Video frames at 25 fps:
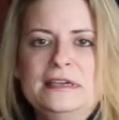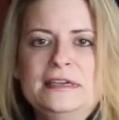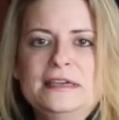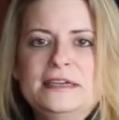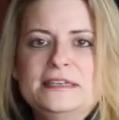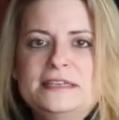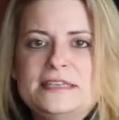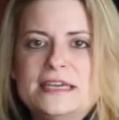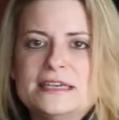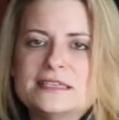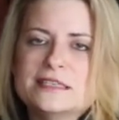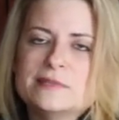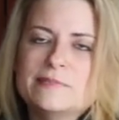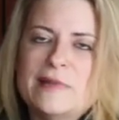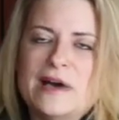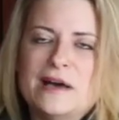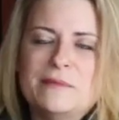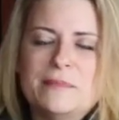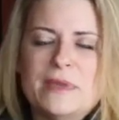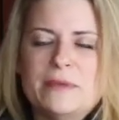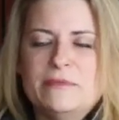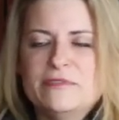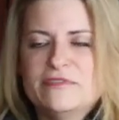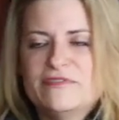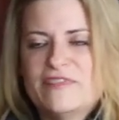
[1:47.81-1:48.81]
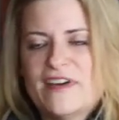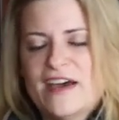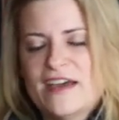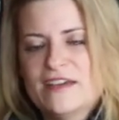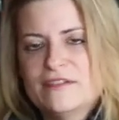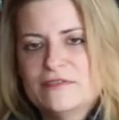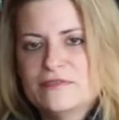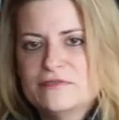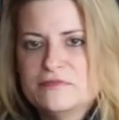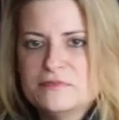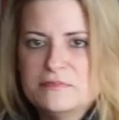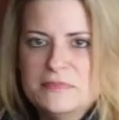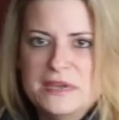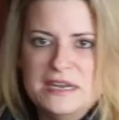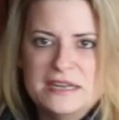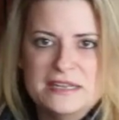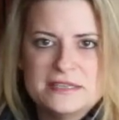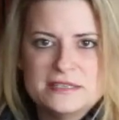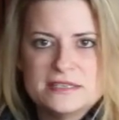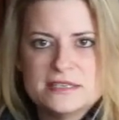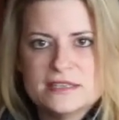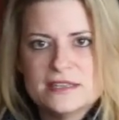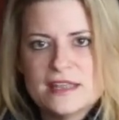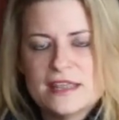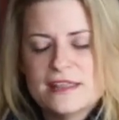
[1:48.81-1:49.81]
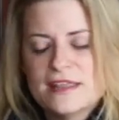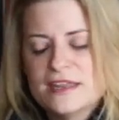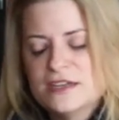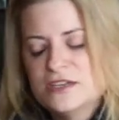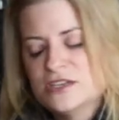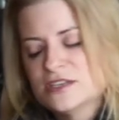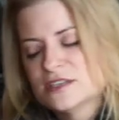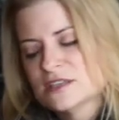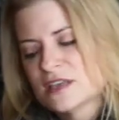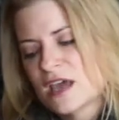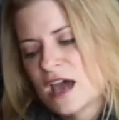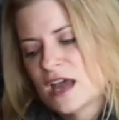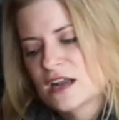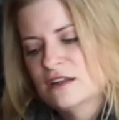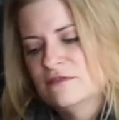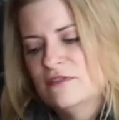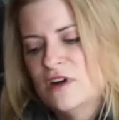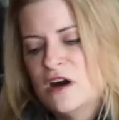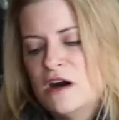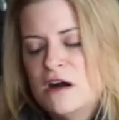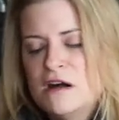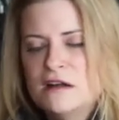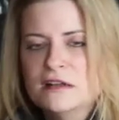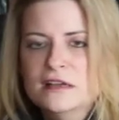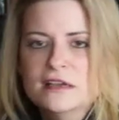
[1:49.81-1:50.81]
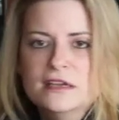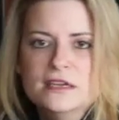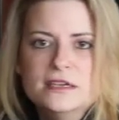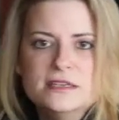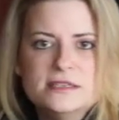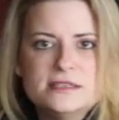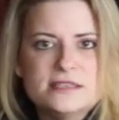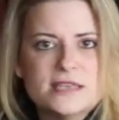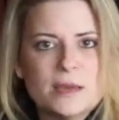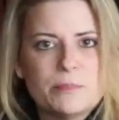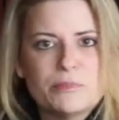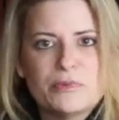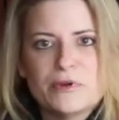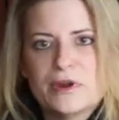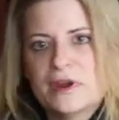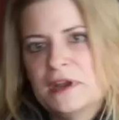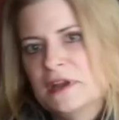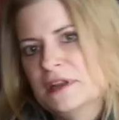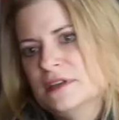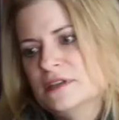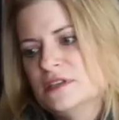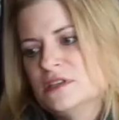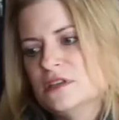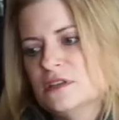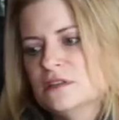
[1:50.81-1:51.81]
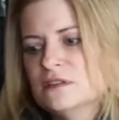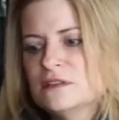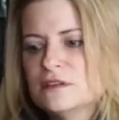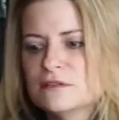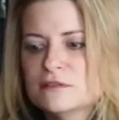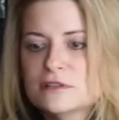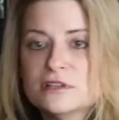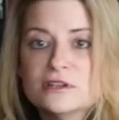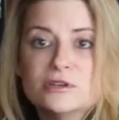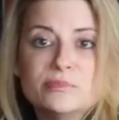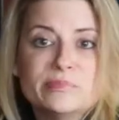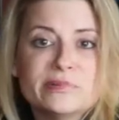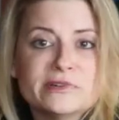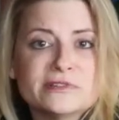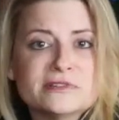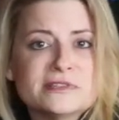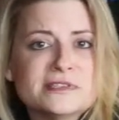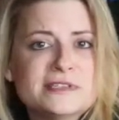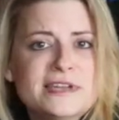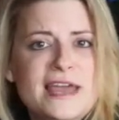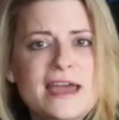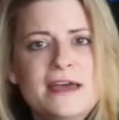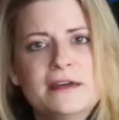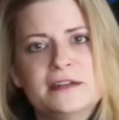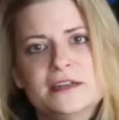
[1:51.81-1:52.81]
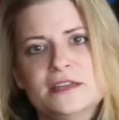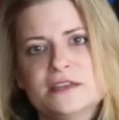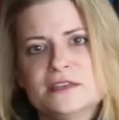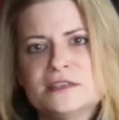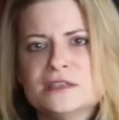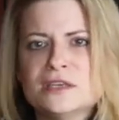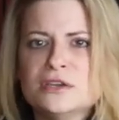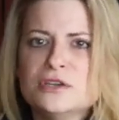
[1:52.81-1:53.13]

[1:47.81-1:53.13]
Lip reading: it takes about maybe 5 minutes, and then they just kind of all separate into their little personalities.